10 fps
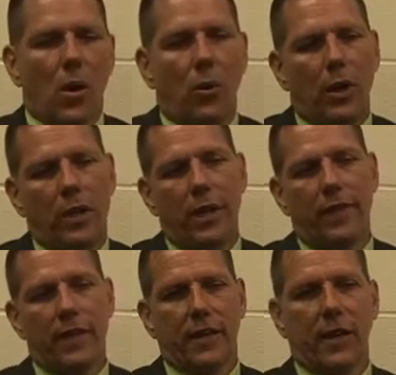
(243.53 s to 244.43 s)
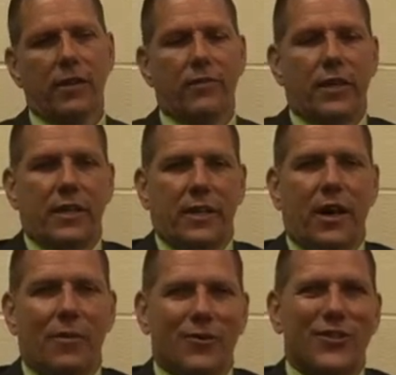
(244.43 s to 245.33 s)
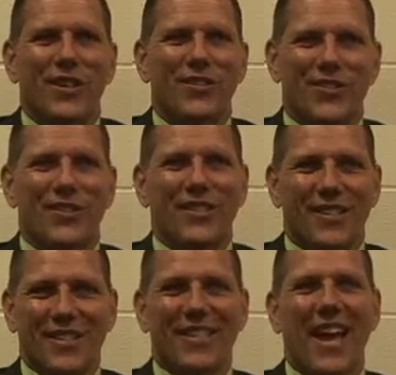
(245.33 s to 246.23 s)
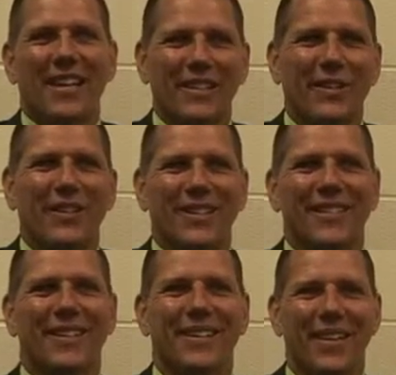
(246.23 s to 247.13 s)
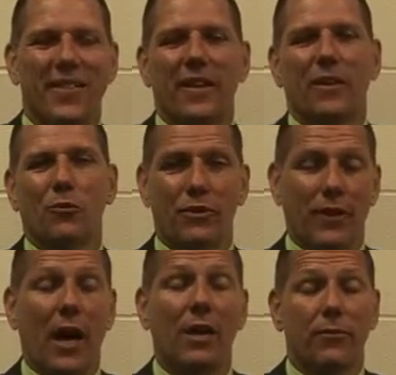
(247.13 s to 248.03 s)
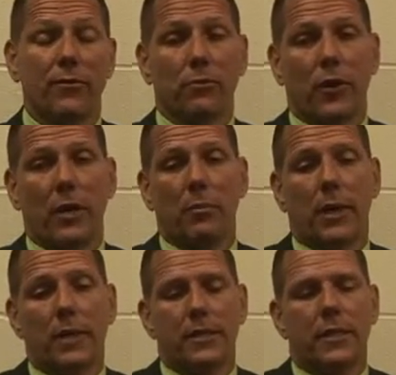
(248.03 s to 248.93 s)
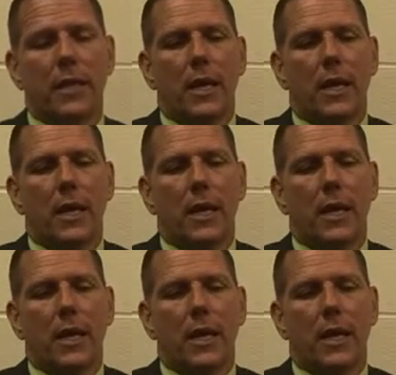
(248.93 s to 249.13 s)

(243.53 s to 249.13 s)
Well, and I think elevating conversations is exactly the thing that we've gotten from BrightBytes.